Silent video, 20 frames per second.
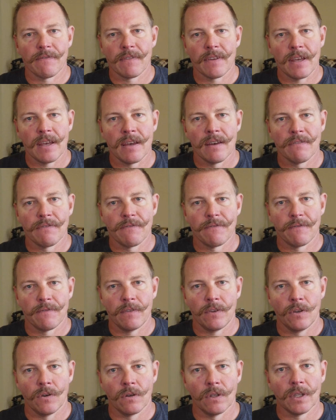if
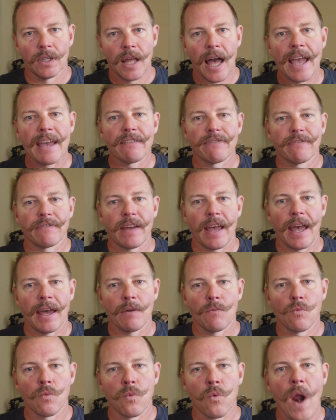your life had
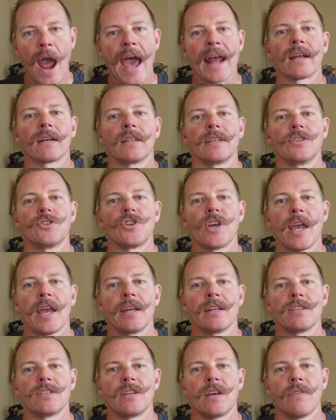radically
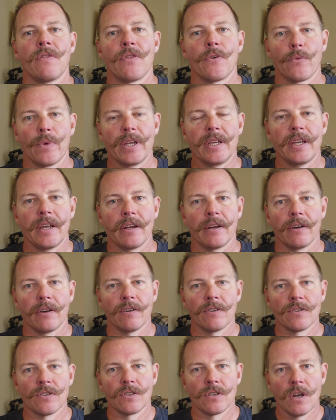changed in 3
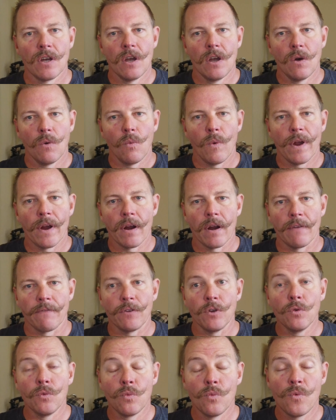years, where if
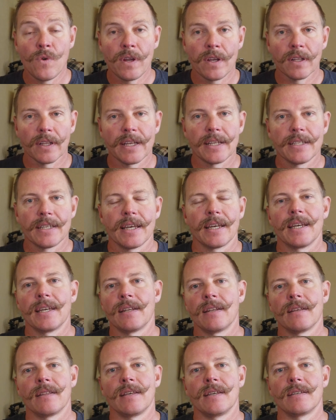you really dig
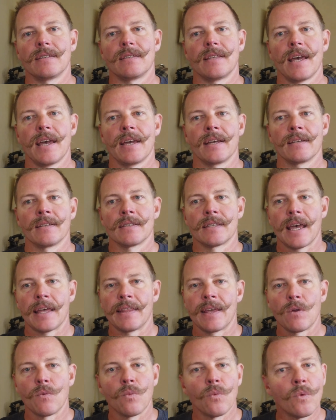into these things and
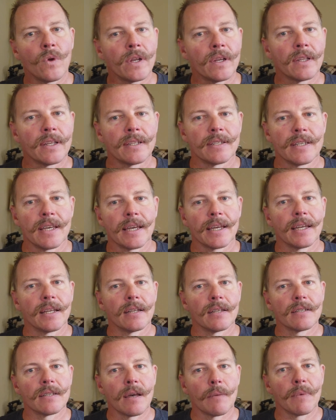then really dig
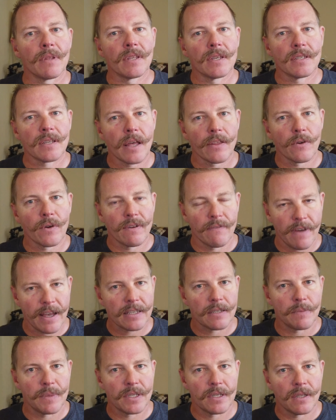into some of these other
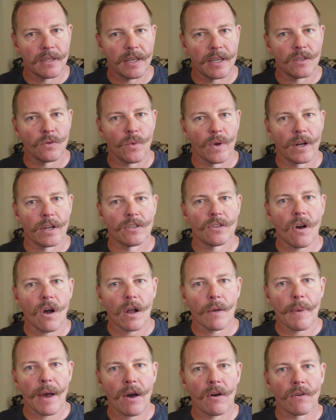investments and things we're going to talk
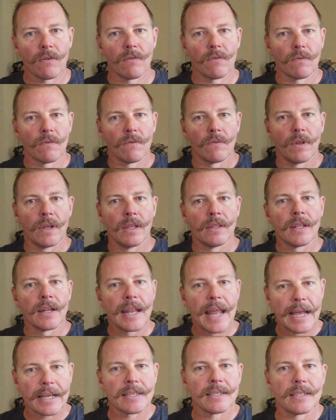about in the
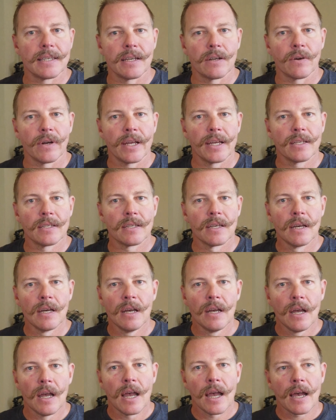next series,
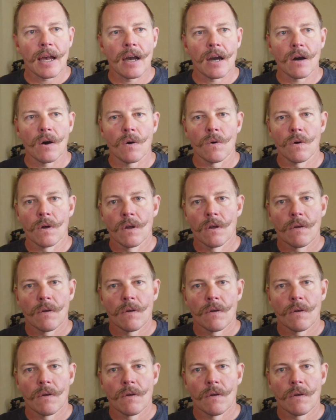how